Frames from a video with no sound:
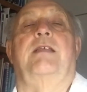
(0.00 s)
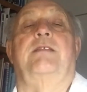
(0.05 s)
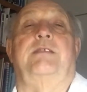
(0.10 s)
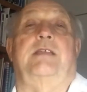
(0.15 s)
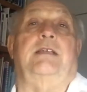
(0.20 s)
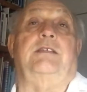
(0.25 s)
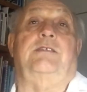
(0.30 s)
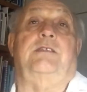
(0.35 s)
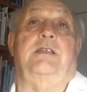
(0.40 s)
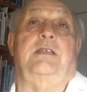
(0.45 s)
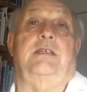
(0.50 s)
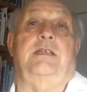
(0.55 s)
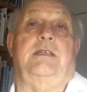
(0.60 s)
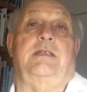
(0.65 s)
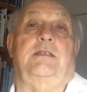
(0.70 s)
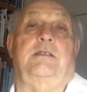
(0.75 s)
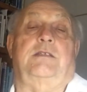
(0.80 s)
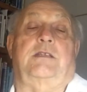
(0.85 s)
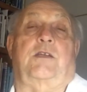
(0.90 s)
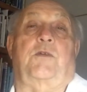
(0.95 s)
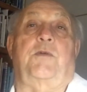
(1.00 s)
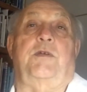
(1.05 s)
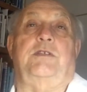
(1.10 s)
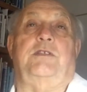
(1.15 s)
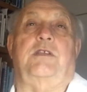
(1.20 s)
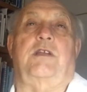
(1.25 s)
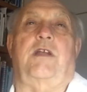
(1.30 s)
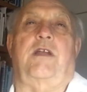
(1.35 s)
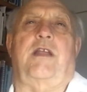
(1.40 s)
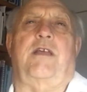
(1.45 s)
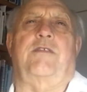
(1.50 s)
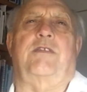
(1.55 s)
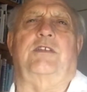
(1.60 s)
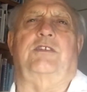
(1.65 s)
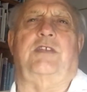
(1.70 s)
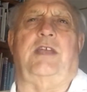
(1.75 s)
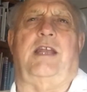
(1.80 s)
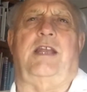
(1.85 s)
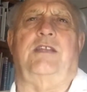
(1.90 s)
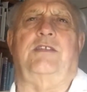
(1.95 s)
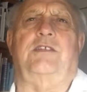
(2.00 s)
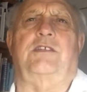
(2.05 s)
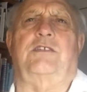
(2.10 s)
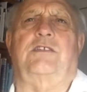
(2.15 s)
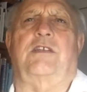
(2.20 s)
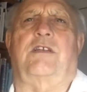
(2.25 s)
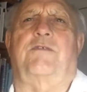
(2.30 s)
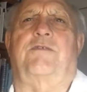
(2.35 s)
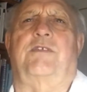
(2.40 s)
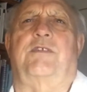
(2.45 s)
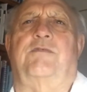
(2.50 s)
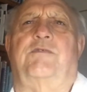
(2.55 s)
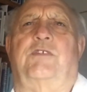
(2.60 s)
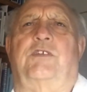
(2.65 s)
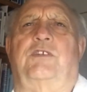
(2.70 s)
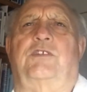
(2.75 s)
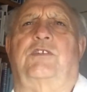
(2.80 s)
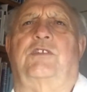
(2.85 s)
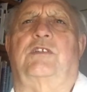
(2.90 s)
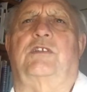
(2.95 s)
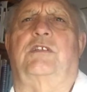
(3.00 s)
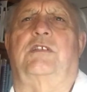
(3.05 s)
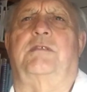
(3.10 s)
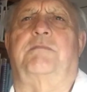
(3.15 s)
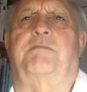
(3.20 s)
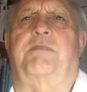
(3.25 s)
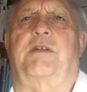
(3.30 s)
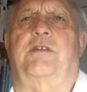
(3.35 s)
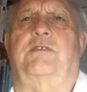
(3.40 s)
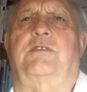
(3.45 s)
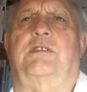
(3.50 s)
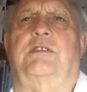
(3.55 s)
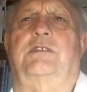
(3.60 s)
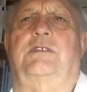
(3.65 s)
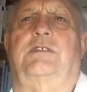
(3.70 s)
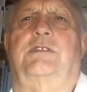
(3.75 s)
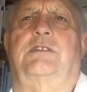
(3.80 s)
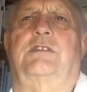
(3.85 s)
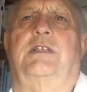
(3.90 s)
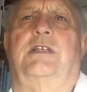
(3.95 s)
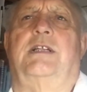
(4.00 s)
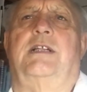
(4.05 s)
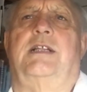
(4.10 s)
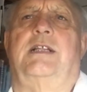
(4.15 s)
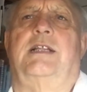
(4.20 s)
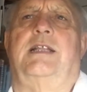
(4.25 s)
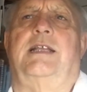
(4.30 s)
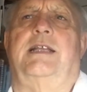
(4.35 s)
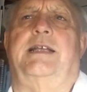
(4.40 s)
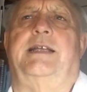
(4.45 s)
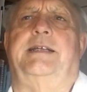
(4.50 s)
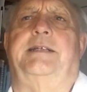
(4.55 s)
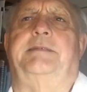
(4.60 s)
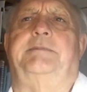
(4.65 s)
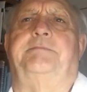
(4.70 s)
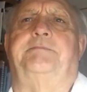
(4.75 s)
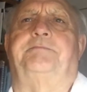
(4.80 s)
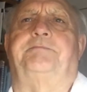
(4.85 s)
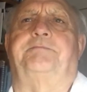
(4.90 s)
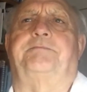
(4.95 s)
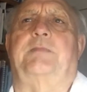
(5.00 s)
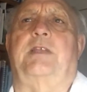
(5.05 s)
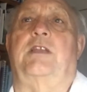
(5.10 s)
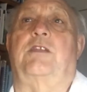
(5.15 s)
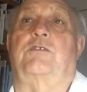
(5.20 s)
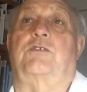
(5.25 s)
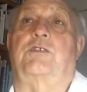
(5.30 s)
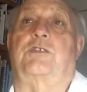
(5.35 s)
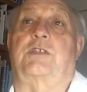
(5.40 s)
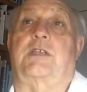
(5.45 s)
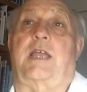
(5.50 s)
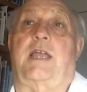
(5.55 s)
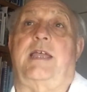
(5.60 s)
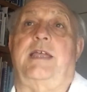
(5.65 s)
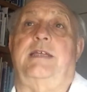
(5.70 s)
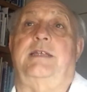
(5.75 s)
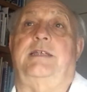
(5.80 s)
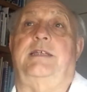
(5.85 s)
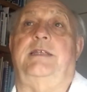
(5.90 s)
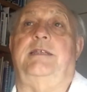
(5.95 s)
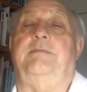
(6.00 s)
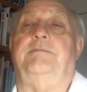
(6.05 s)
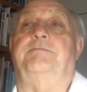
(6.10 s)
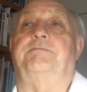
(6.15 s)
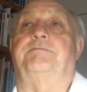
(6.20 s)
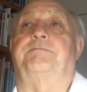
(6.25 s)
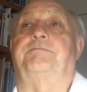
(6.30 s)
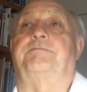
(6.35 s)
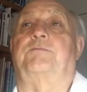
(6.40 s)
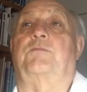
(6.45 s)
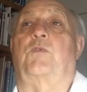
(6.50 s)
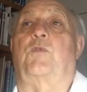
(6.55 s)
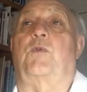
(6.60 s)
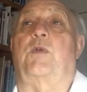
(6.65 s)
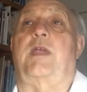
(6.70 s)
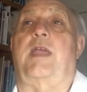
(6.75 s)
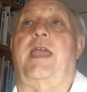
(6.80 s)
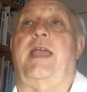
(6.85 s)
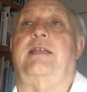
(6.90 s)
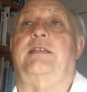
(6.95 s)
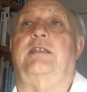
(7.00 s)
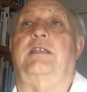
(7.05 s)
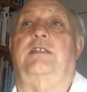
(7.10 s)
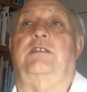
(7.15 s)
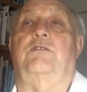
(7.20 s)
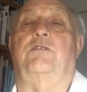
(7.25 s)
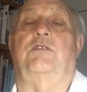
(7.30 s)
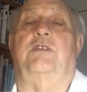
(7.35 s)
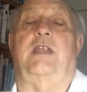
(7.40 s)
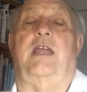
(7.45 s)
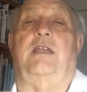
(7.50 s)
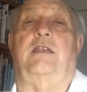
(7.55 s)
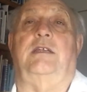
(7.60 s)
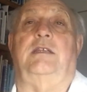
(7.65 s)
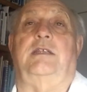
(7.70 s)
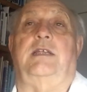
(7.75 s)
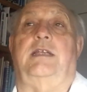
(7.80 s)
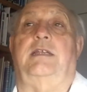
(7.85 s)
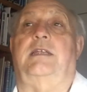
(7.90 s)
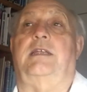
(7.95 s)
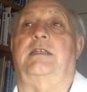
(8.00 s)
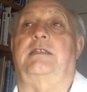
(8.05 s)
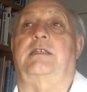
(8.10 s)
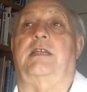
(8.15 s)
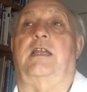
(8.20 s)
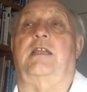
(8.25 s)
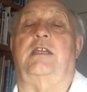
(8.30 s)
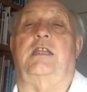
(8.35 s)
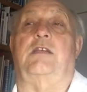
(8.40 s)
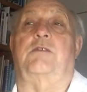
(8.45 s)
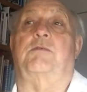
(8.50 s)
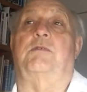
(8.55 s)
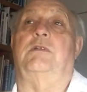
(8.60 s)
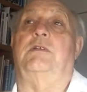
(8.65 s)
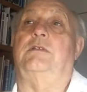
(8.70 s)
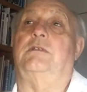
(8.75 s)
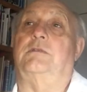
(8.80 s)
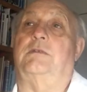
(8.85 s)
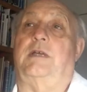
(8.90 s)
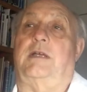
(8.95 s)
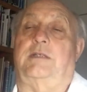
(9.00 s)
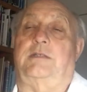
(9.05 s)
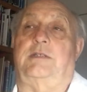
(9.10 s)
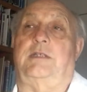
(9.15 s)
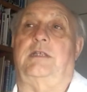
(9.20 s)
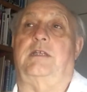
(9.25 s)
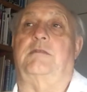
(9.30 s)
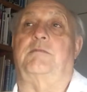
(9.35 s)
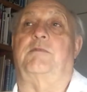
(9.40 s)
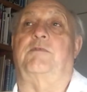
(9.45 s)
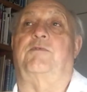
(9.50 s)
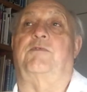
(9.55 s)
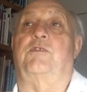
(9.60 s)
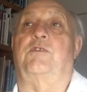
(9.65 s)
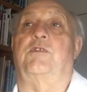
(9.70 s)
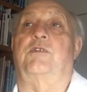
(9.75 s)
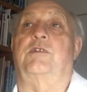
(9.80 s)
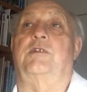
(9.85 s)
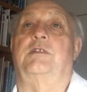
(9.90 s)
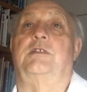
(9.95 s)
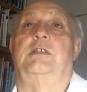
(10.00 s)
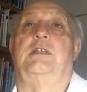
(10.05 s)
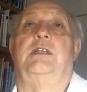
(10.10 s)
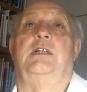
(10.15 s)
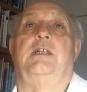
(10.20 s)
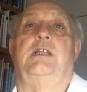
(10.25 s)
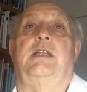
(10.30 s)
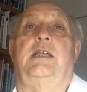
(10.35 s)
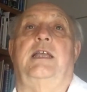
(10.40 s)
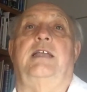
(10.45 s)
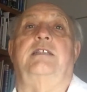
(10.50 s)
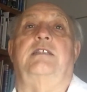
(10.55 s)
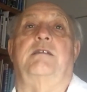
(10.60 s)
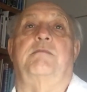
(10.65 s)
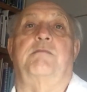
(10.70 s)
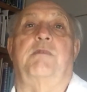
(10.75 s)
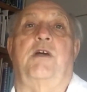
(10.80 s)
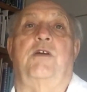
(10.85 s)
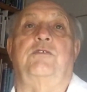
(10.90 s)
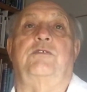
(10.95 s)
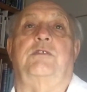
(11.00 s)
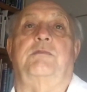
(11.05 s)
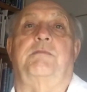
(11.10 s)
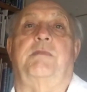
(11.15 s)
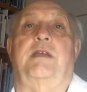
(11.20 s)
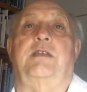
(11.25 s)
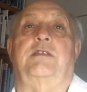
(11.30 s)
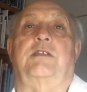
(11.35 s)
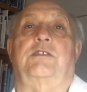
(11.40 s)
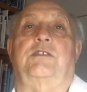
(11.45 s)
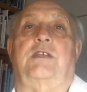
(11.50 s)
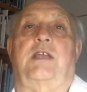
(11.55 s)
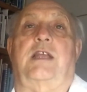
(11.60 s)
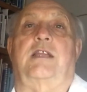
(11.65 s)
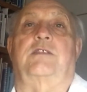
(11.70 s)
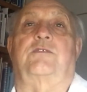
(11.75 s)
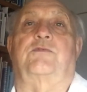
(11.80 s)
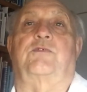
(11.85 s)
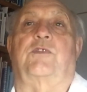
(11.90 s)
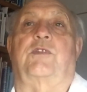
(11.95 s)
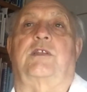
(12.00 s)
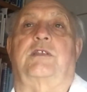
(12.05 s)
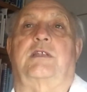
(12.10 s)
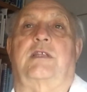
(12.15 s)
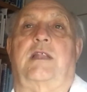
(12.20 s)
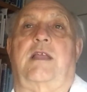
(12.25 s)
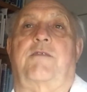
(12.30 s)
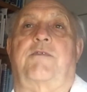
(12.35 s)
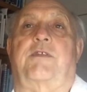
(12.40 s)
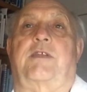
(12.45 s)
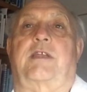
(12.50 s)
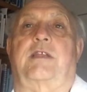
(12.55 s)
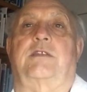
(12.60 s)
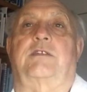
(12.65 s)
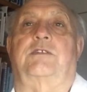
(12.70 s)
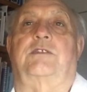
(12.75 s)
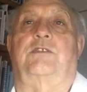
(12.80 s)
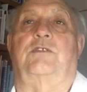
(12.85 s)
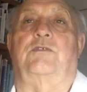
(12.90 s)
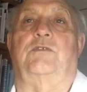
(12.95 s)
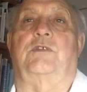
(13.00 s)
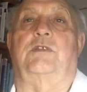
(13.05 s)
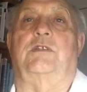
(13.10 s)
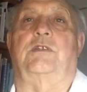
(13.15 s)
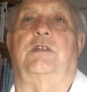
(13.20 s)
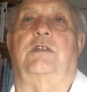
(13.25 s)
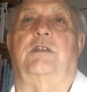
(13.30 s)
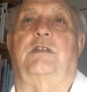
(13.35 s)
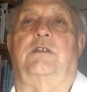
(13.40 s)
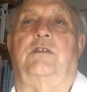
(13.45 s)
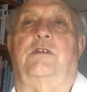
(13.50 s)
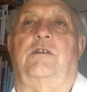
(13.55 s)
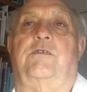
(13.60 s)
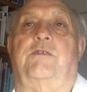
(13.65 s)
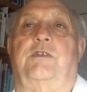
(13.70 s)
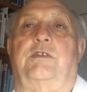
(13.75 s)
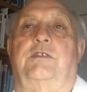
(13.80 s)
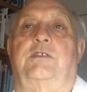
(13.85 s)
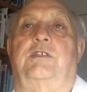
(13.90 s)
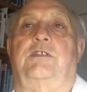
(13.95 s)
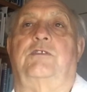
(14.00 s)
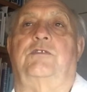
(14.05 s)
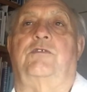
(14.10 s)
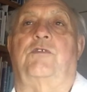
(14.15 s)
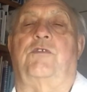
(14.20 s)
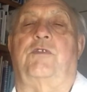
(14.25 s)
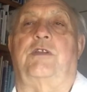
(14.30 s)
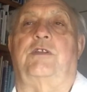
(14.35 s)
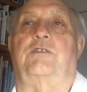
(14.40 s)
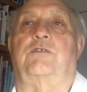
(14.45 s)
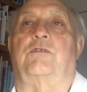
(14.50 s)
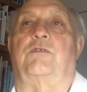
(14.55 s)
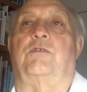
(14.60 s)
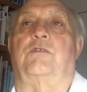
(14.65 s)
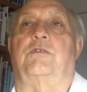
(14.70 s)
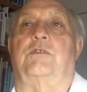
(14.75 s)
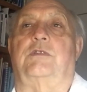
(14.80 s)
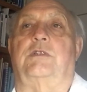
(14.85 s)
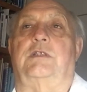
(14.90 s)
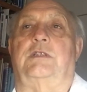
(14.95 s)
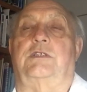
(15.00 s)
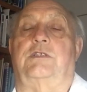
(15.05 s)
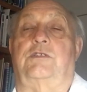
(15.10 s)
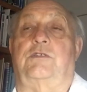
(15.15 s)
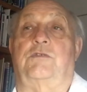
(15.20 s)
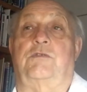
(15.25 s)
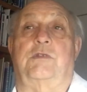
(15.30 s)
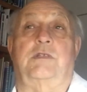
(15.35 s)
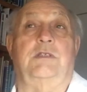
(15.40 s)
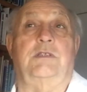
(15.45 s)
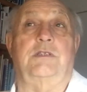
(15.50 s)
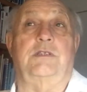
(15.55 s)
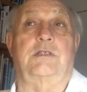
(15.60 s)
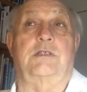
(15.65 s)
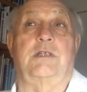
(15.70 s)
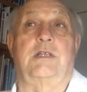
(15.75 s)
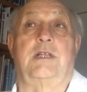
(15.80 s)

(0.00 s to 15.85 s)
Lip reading: Just the question around the challenges of the virtual approaches in a society where access to data is unequal. I said it before. It's a major challenge for the South African universities to reach all its students.